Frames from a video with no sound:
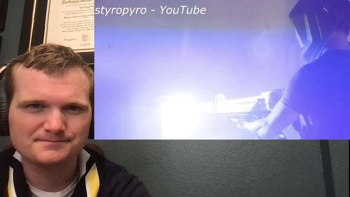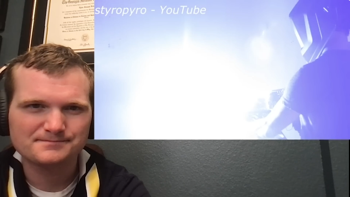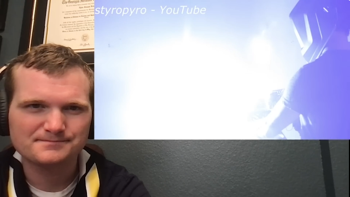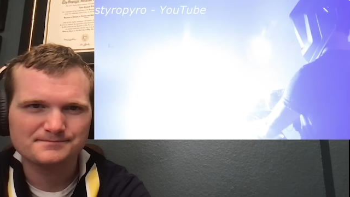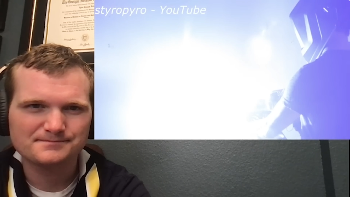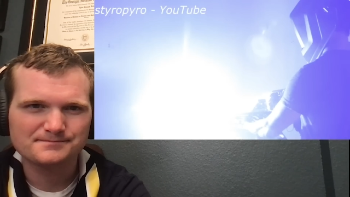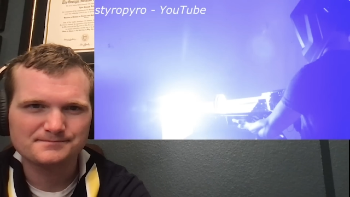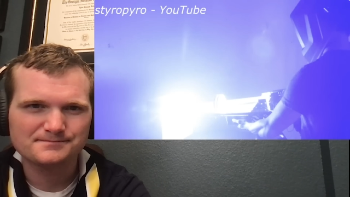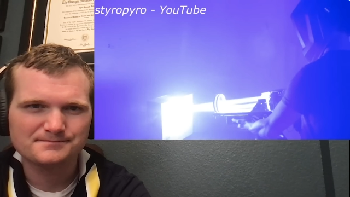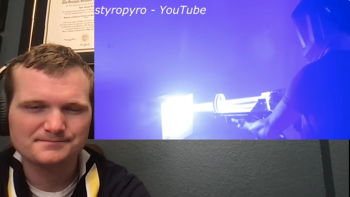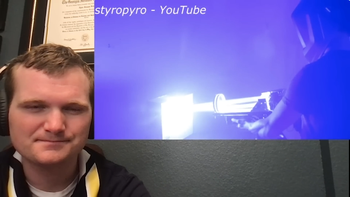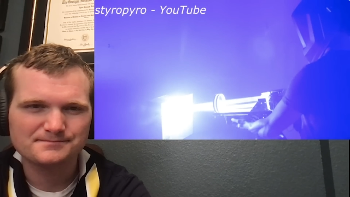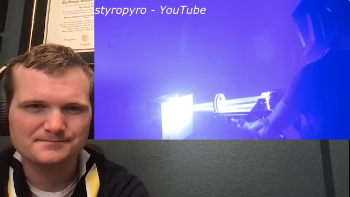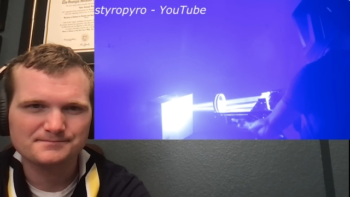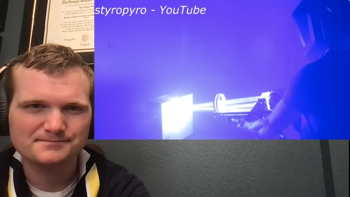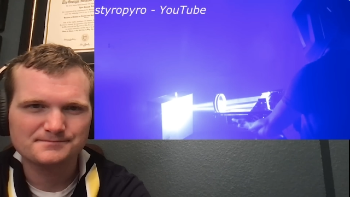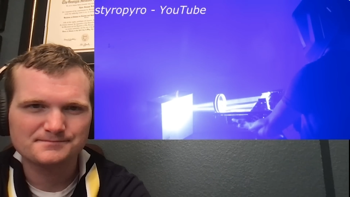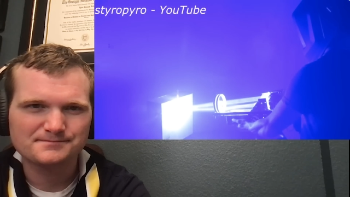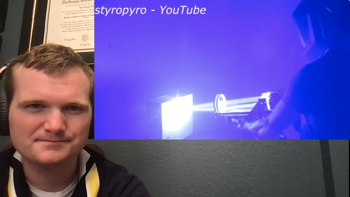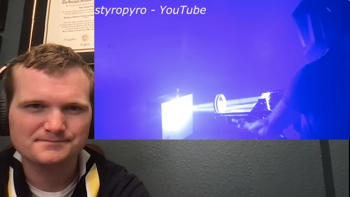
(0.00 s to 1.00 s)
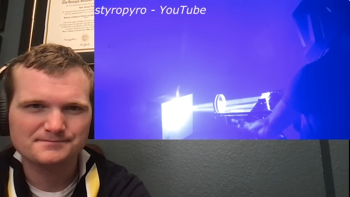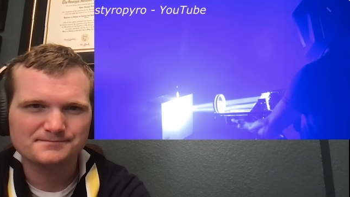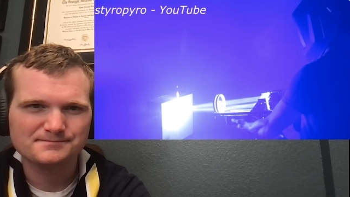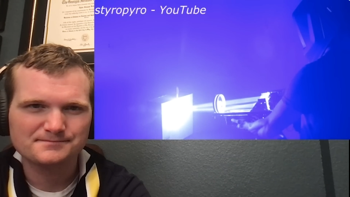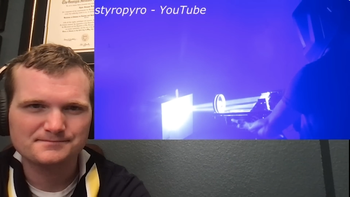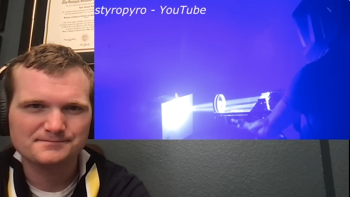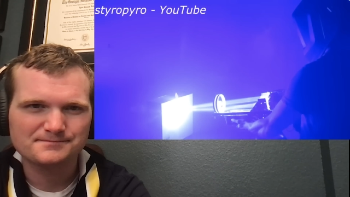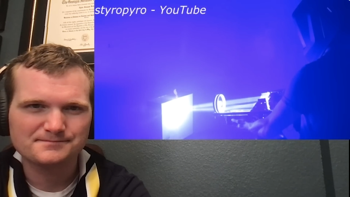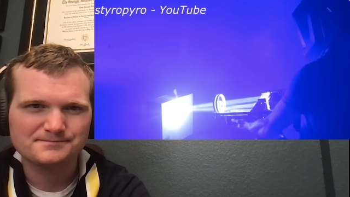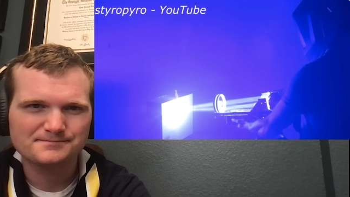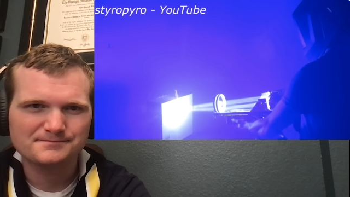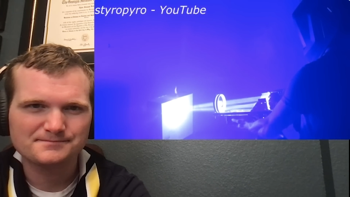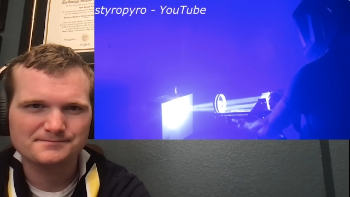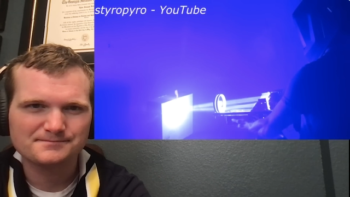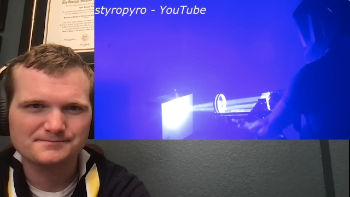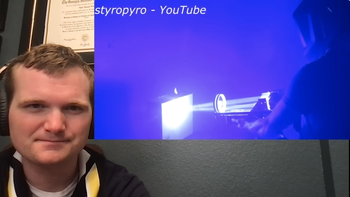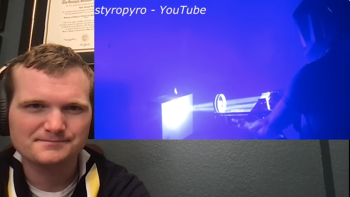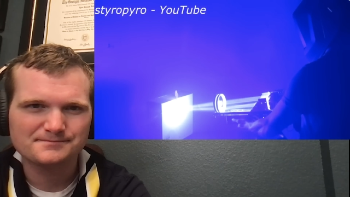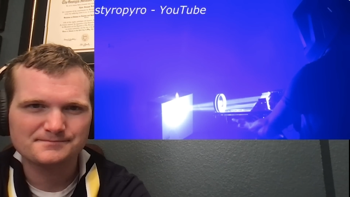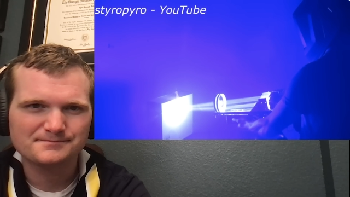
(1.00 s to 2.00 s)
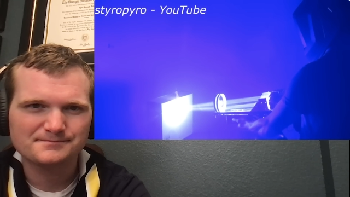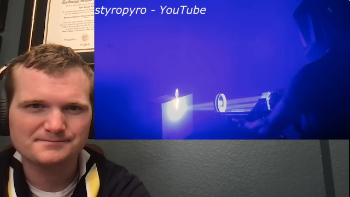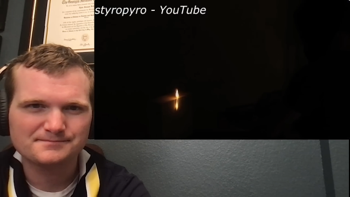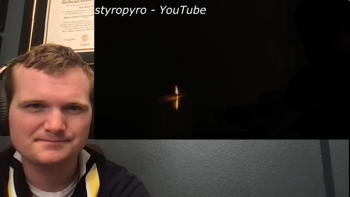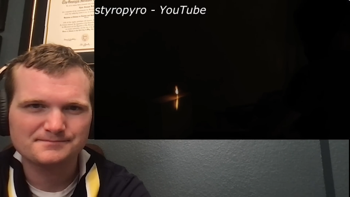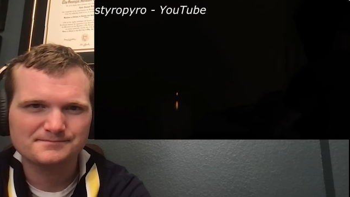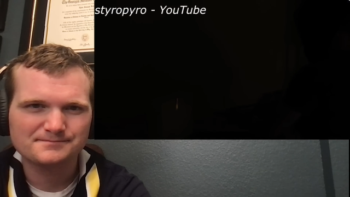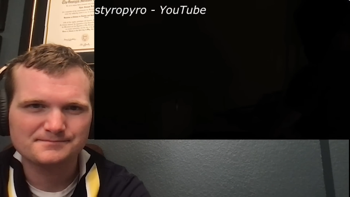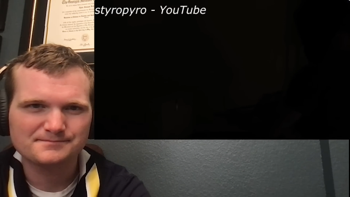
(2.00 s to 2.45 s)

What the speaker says: Nothing is said.